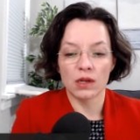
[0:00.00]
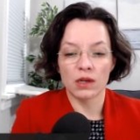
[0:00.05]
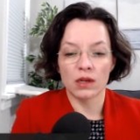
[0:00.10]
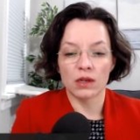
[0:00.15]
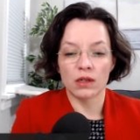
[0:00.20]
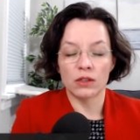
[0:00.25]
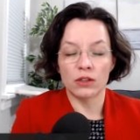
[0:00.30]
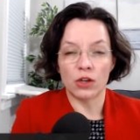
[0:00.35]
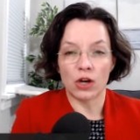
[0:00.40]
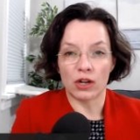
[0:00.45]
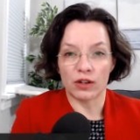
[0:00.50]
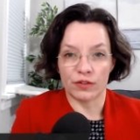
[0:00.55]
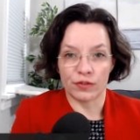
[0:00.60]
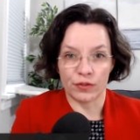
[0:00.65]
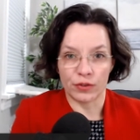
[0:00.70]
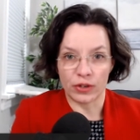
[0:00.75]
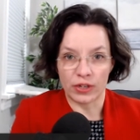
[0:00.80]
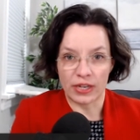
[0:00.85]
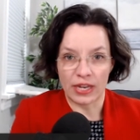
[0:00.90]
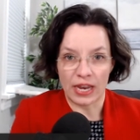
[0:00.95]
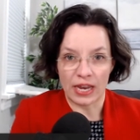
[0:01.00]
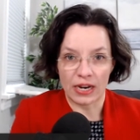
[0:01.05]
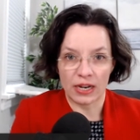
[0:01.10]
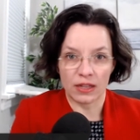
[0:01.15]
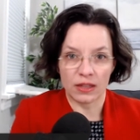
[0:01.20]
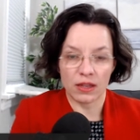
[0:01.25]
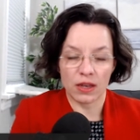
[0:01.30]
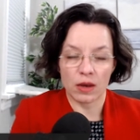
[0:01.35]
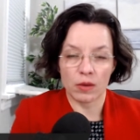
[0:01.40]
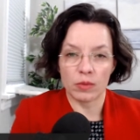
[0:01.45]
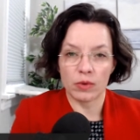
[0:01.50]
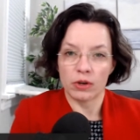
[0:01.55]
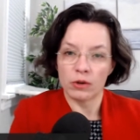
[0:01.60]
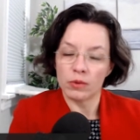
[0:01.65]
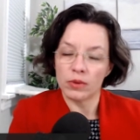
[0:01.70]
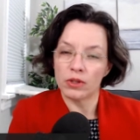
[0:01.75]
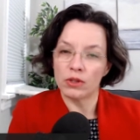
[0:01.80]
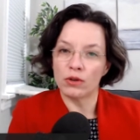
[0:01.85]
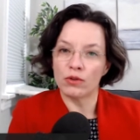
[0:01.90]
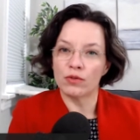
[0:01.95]
not forgetting them. When
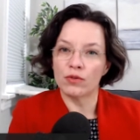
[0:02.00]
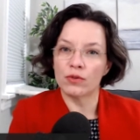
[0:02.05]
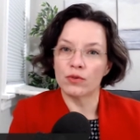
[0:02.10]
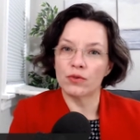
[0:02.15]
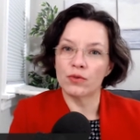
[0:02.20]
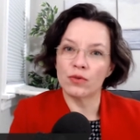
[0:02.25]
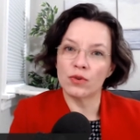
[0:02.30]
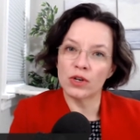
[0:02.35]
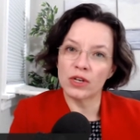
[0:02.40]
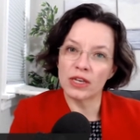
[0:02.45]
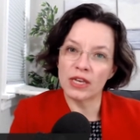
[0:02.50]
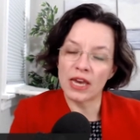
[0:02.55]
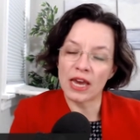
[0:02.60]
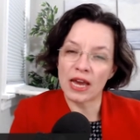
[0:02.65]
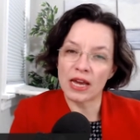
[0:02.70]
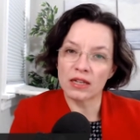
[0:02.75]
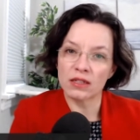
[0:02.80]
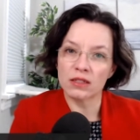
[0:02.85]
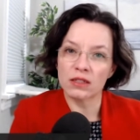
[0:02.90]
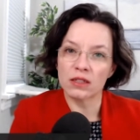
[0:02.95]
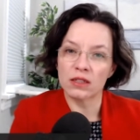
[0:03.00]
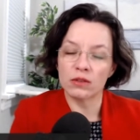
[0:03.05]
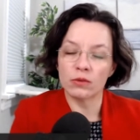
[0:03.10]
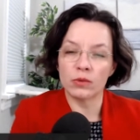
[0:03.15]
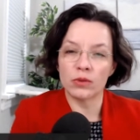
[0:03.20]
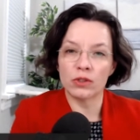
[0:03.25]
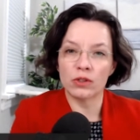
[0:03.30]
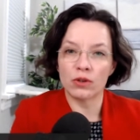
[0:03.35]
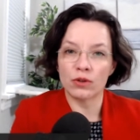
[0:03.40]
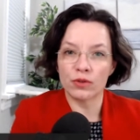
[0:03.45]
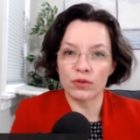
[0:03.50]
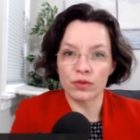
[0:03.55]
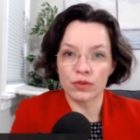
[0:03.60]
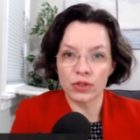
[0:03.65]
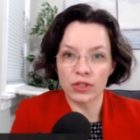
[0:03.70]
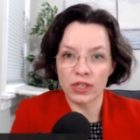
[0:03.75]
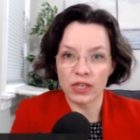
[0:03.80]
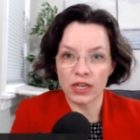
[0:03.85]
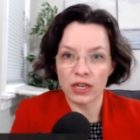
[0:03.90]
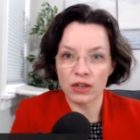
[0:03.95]
we don't forget and we don't
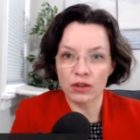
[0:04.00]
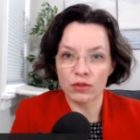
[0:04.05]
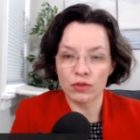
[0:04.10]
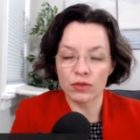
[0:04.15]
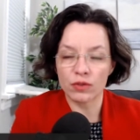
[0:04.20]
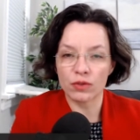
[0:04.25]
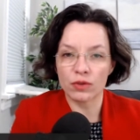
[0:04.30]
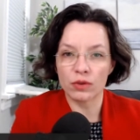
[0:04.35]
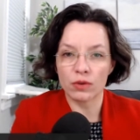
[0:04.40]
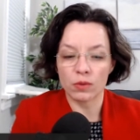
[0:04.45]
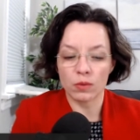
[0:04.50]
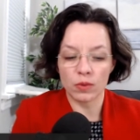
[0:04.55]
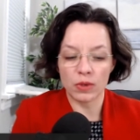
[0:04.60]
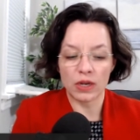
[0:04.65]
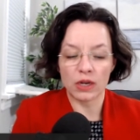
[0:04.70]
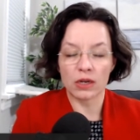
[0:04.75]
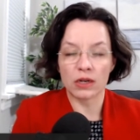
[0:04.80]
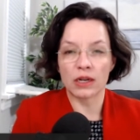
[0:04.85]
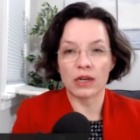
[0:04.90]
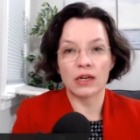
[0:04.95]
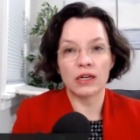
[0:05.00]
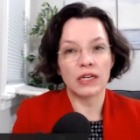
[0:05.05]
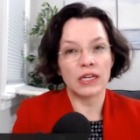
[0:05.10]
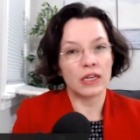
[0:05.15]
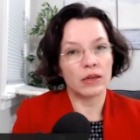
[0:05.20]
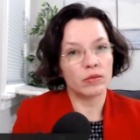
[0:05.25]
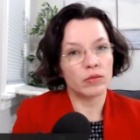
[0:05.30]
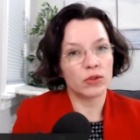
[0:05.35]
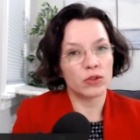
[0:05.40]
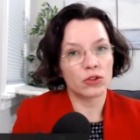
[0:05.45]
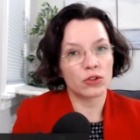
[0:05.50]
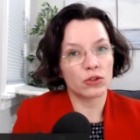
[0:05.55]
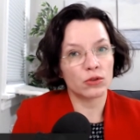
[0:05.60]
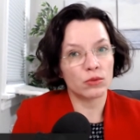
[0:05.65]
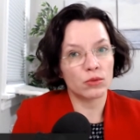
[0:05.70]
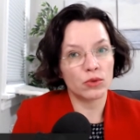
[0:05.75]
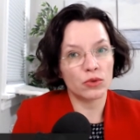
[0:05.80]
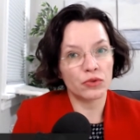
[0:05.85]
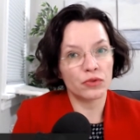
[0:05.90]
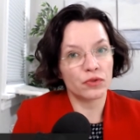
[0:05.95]
forgive, we are unable to
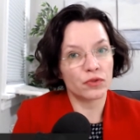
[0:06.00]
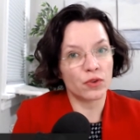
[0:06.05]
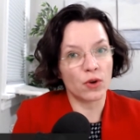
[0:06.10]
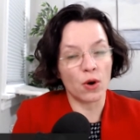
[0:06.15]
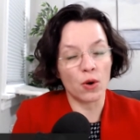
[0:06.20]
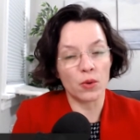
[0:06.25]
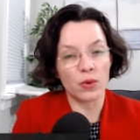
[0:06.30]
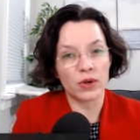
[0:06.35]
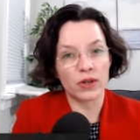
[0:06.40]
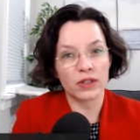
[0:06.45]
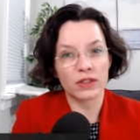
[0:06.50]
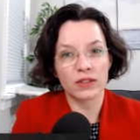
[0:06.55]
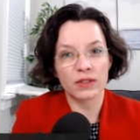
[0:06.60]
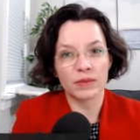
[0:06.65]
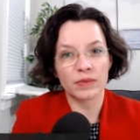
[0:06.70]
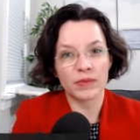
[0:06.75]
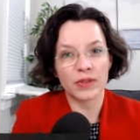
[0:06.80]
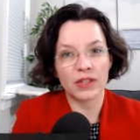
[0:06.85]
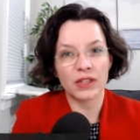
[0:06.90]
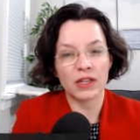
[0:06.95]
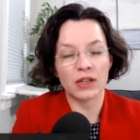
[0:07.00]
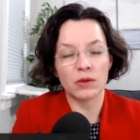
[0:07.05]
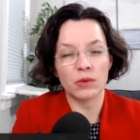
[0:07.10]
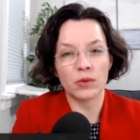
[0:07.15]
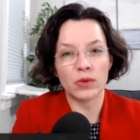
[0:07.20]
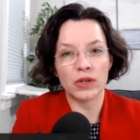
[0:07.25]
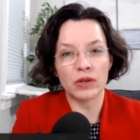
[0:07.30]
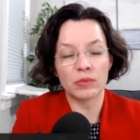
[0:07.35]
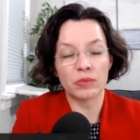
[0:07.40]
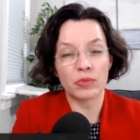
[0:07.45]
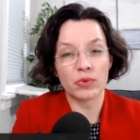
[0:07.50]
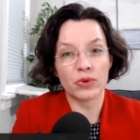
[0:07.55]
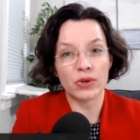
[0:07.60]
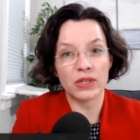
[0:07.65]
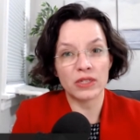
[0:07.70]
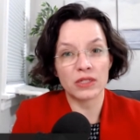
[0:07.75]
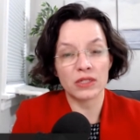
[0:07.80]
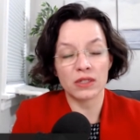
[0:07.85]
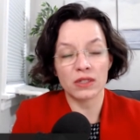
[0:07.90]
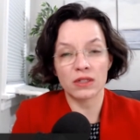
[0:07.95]
move forward. And then we
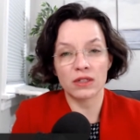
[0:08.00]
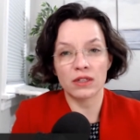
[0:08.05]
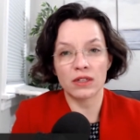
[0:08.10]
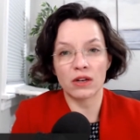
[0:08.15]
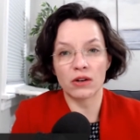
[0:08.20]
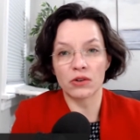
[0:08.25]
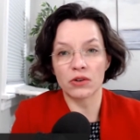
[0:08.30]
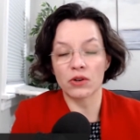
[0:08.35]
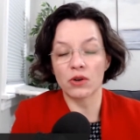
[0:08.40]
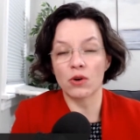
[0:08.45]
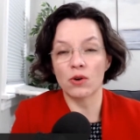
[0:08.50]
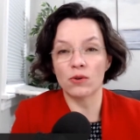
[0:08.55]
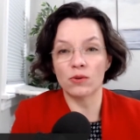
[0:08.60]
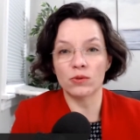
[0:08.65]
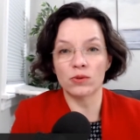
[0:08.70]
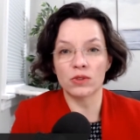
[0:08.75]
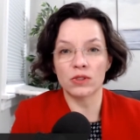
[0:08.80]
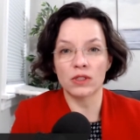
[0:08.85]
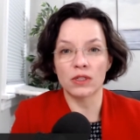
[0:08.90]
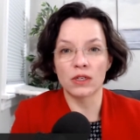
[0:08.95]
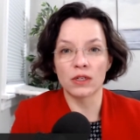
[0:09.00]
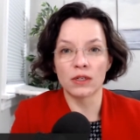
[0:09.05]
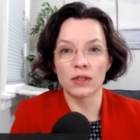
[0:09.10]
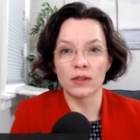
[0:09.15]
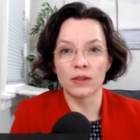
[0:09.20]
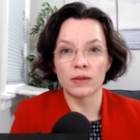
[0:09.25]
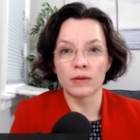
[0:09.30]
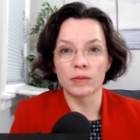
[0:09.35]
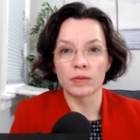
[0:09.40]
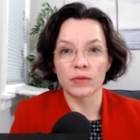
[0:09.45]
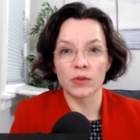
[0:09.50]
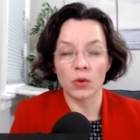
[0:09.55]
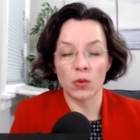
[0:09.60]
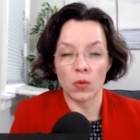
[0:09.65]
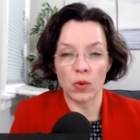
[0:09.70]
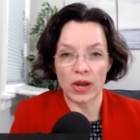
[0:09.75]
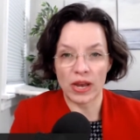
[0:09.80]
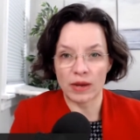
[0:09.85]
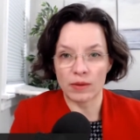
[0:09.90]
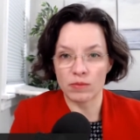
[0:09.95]
imprison in our own
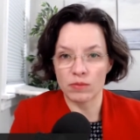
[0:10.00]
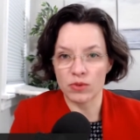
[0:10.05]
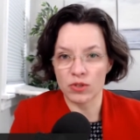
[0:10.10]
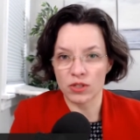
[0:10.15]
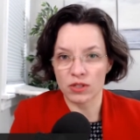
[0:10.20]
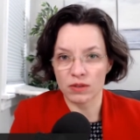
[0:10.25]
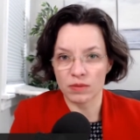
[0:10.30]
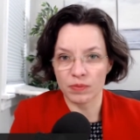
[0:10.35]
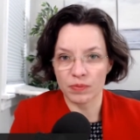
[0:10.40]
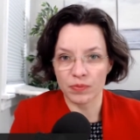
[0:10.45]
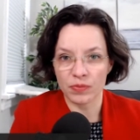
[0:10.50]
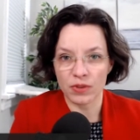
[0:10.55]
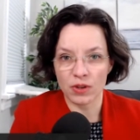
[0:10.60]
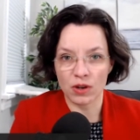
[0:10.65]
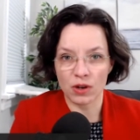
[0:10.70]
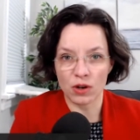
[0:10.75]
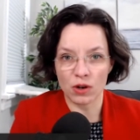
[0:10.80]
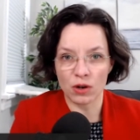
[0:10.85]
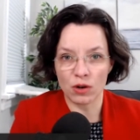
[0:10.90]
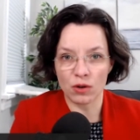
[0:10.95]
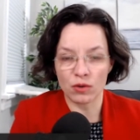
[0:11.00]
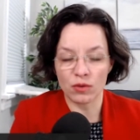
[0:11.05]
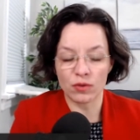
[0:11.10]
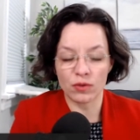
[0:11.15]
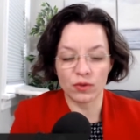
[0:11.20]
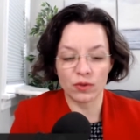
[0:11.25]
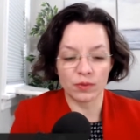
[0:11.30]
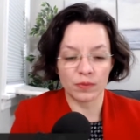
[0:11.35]
webs of